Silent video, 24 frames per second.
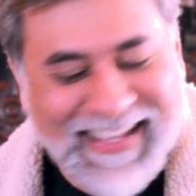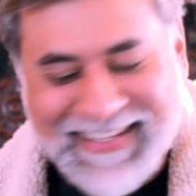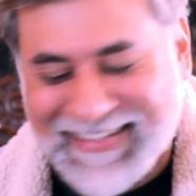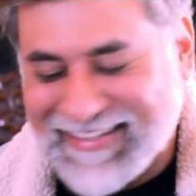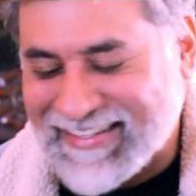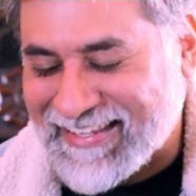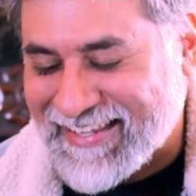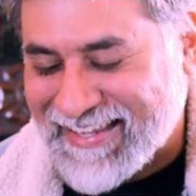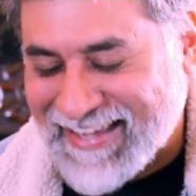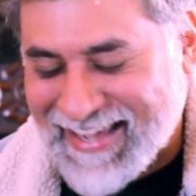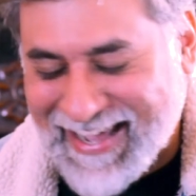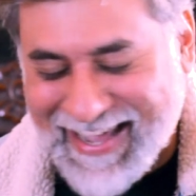
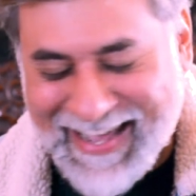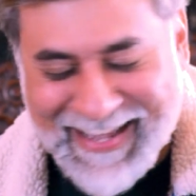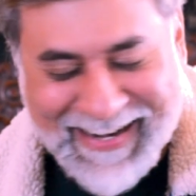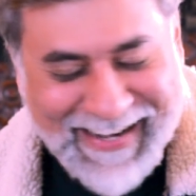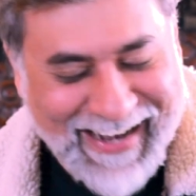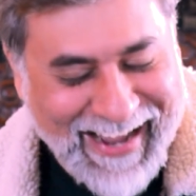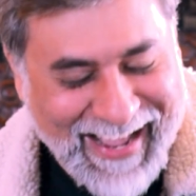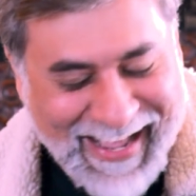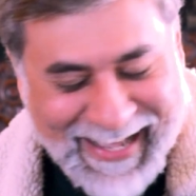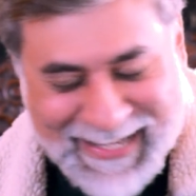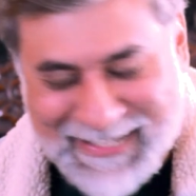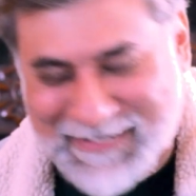They
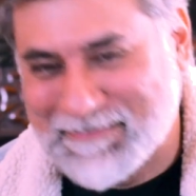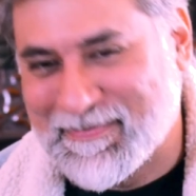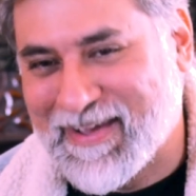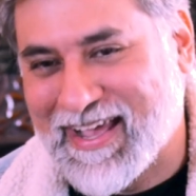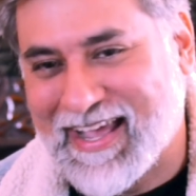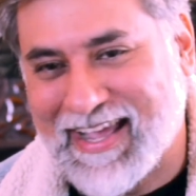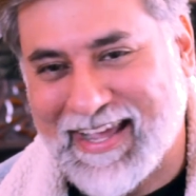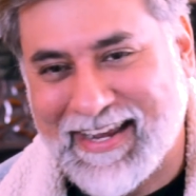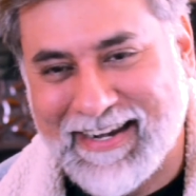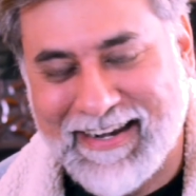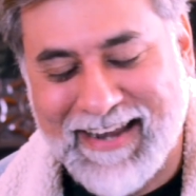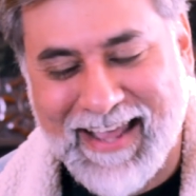are as
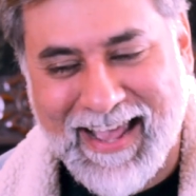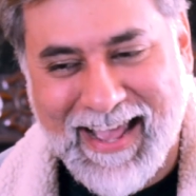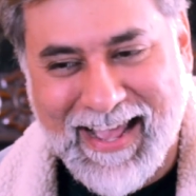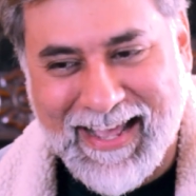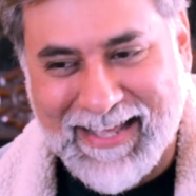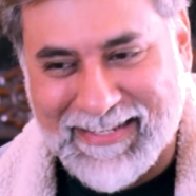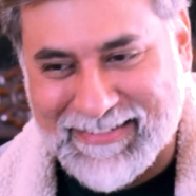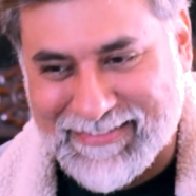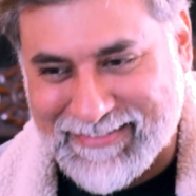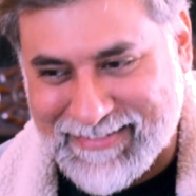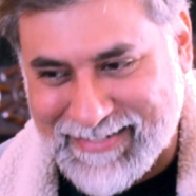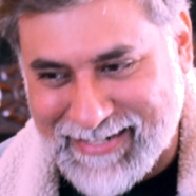bad
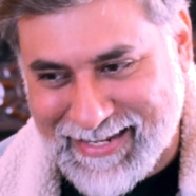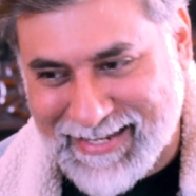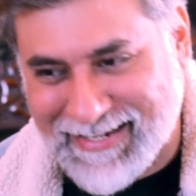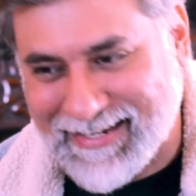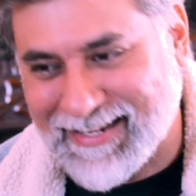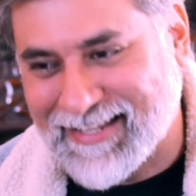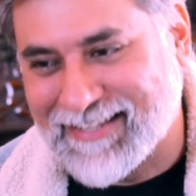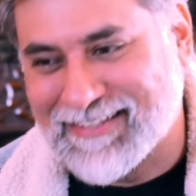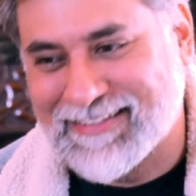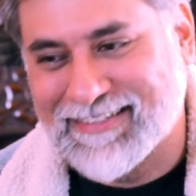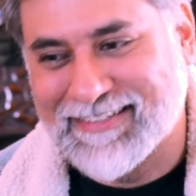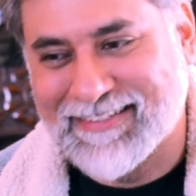as
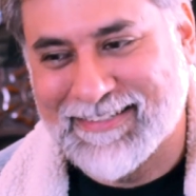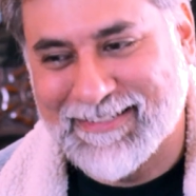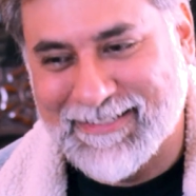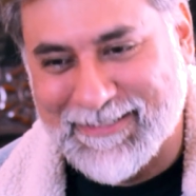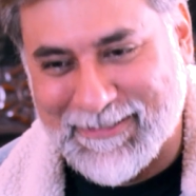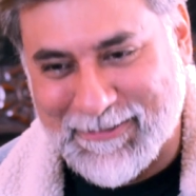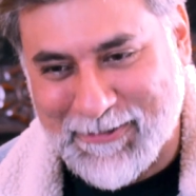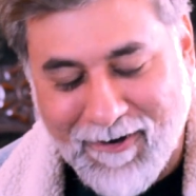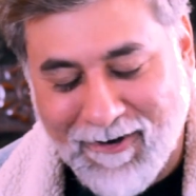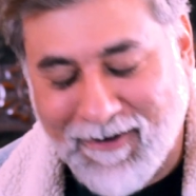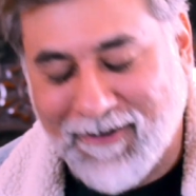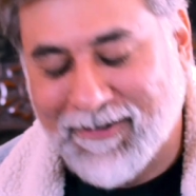
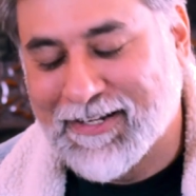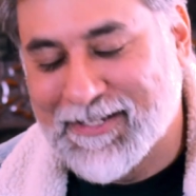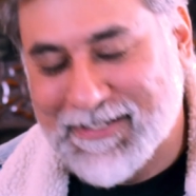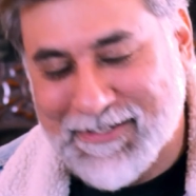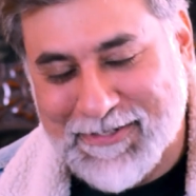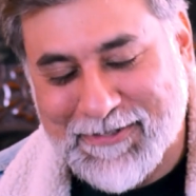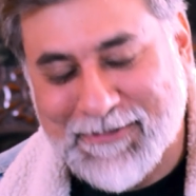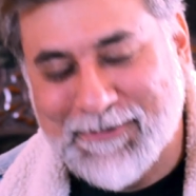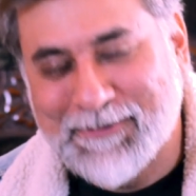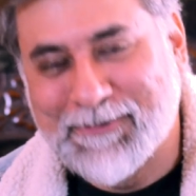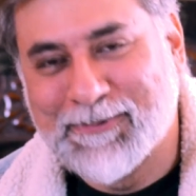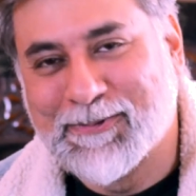teenagers on a
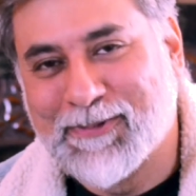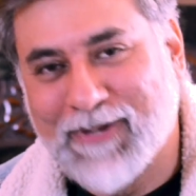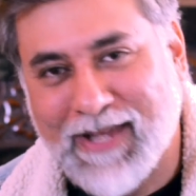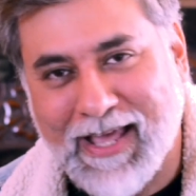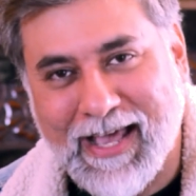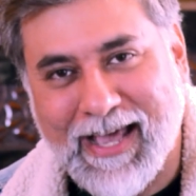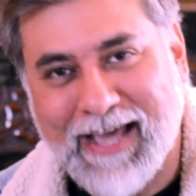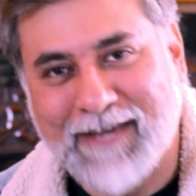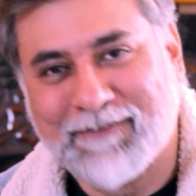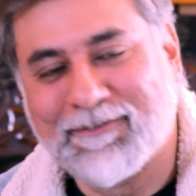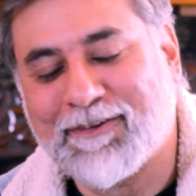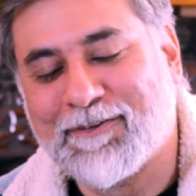school
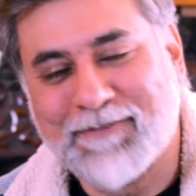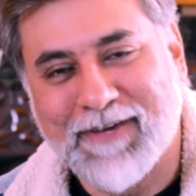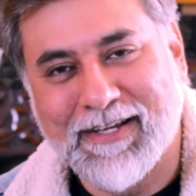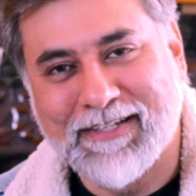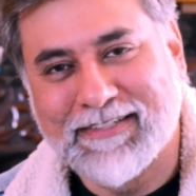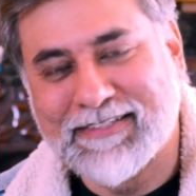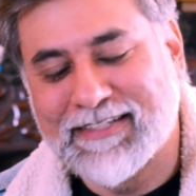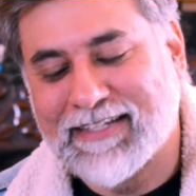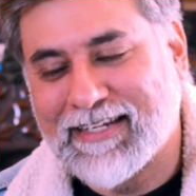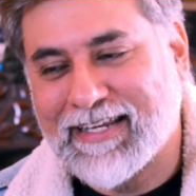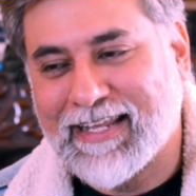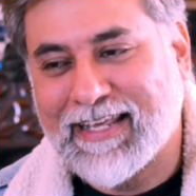annual
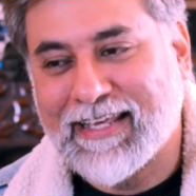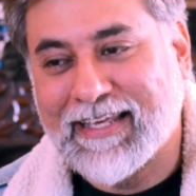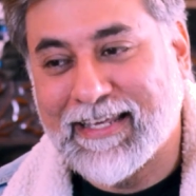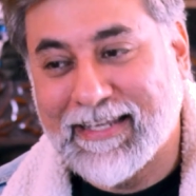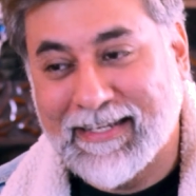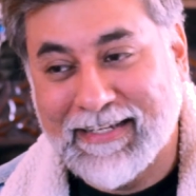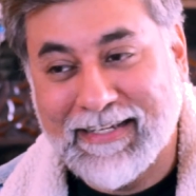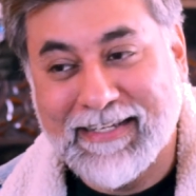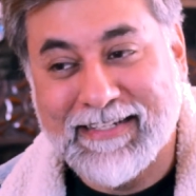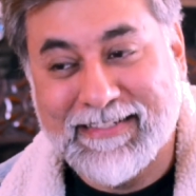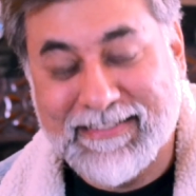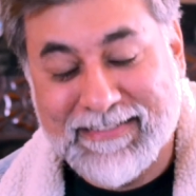function day.
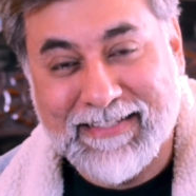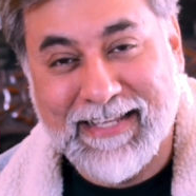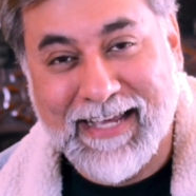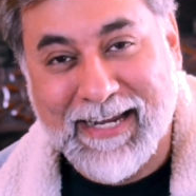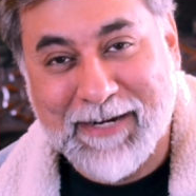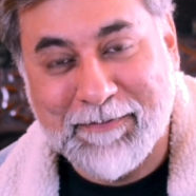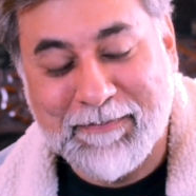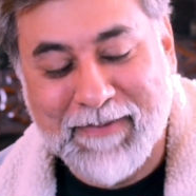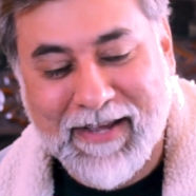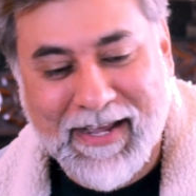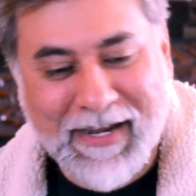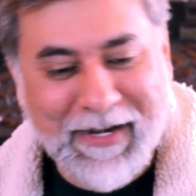It's
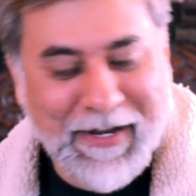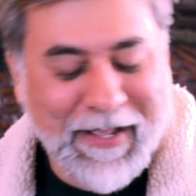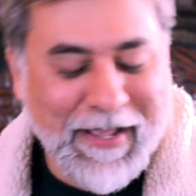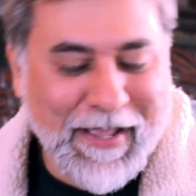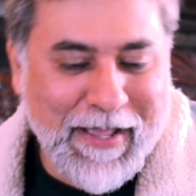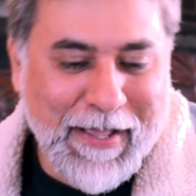that bad.